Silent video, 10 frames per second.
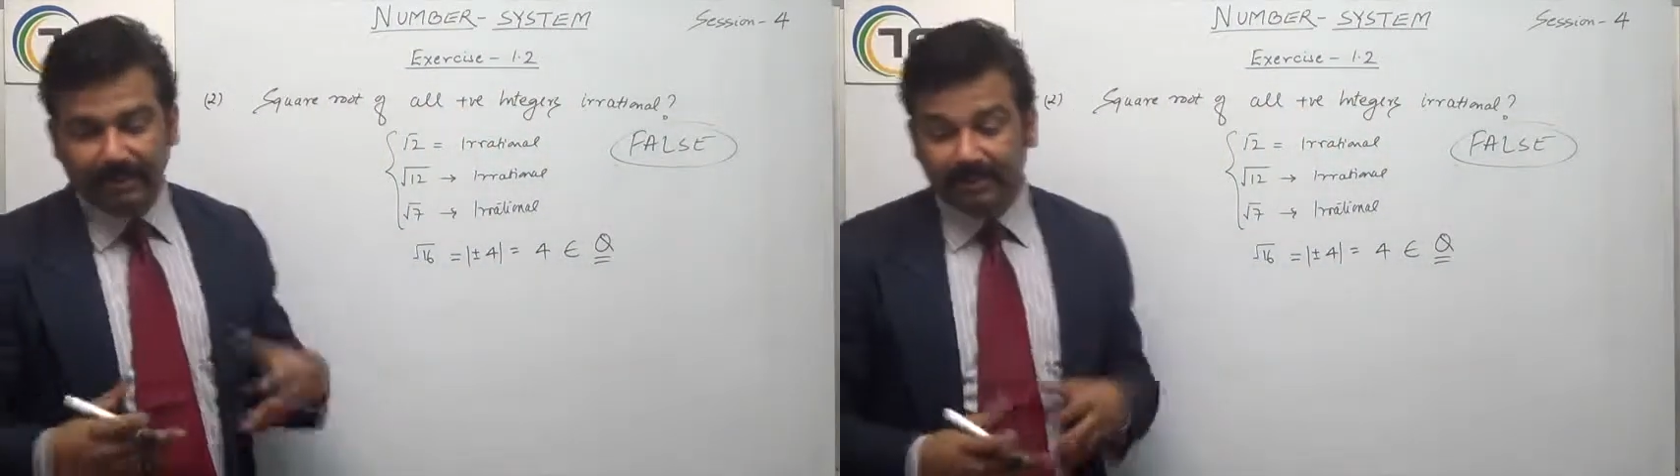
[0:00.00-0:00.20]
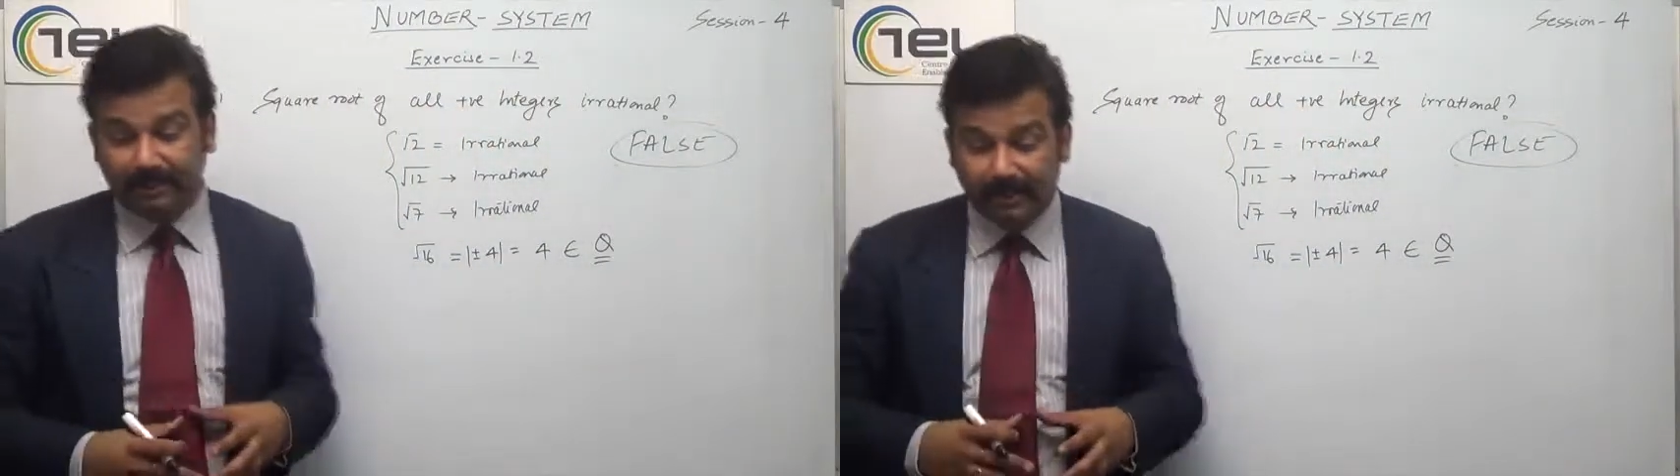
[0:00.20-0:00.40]

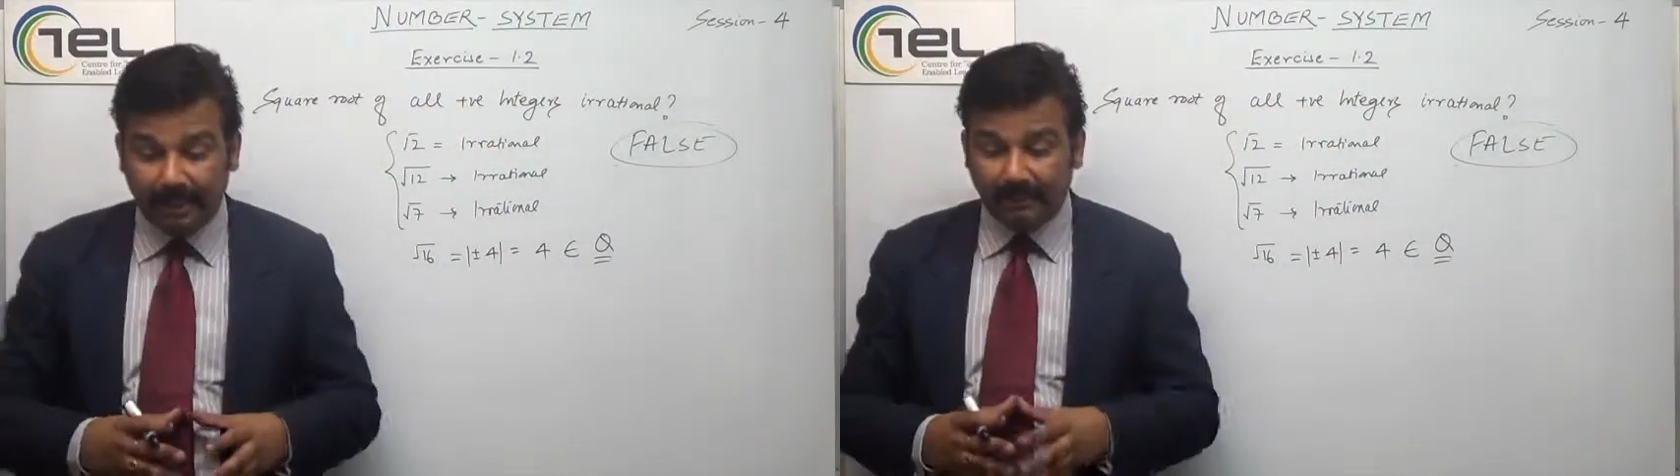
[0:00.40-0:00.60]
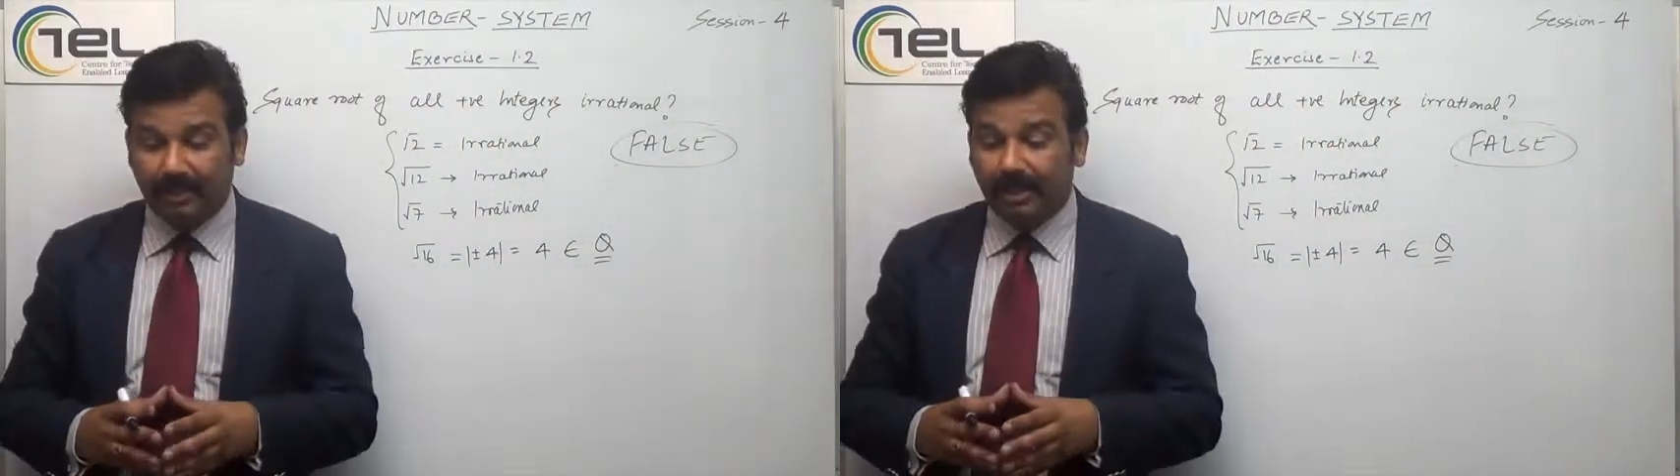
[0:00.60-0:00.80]
this it
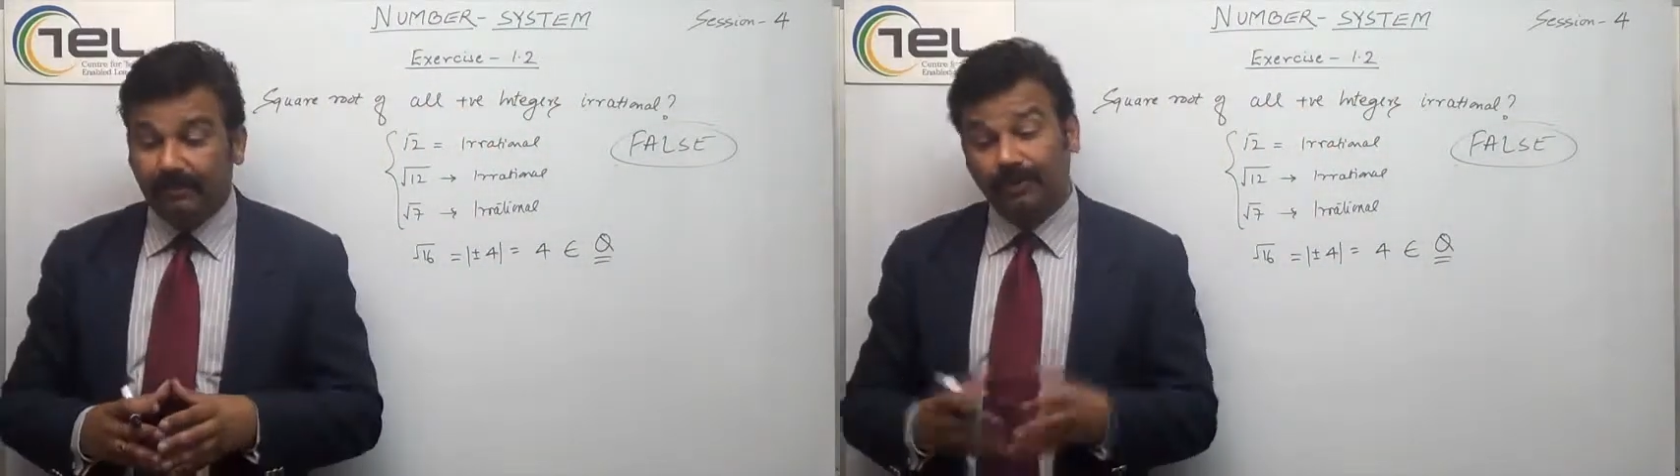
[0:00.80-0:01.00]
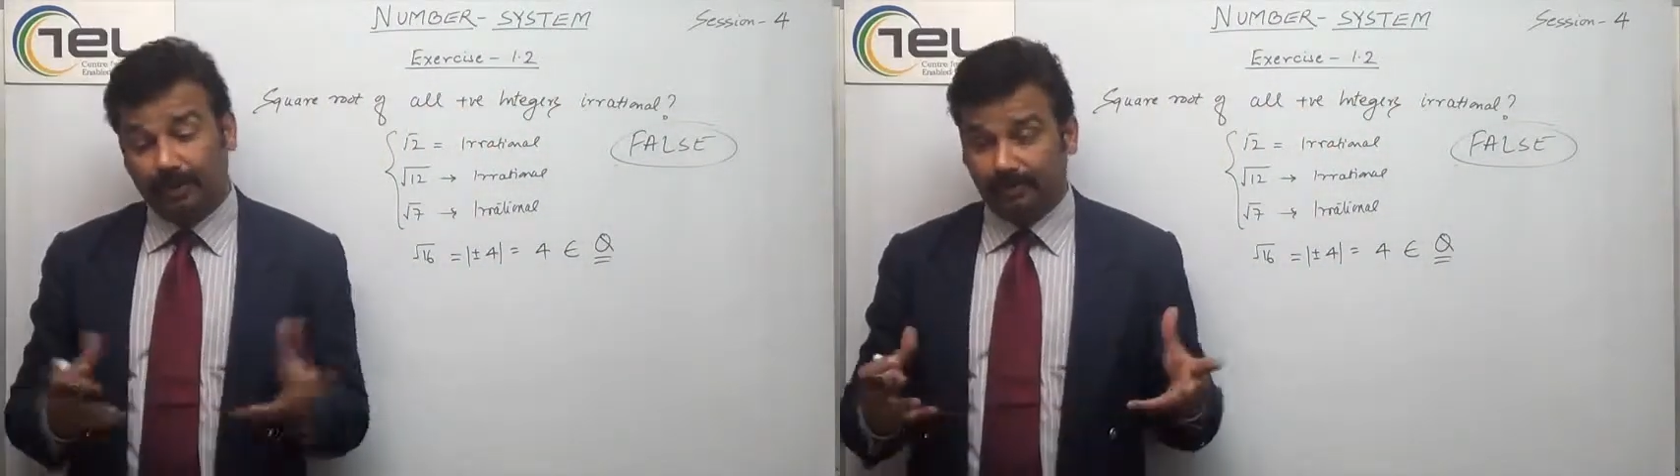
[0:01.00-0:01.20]
has
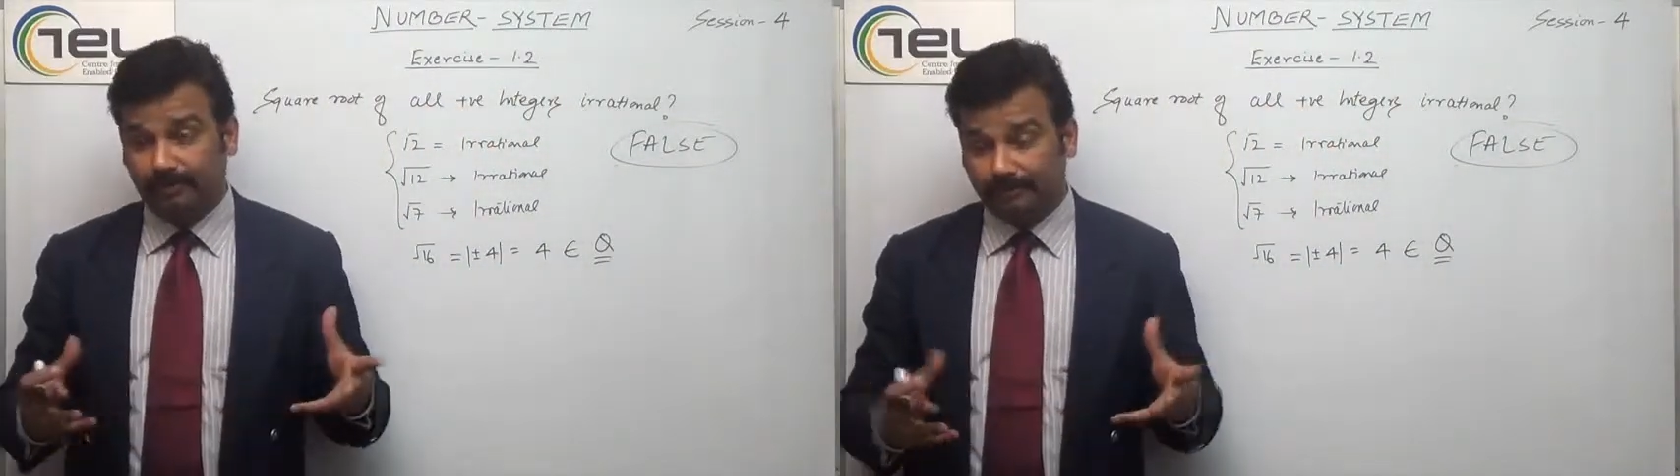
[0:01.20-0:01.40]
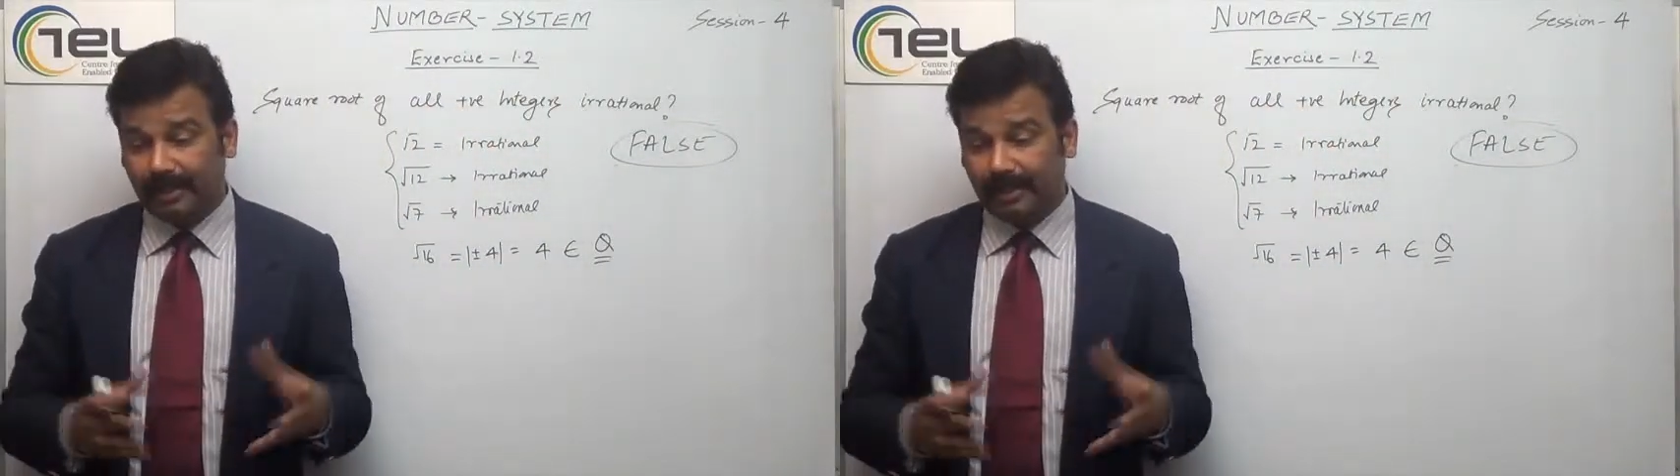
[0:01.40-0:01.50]
if not.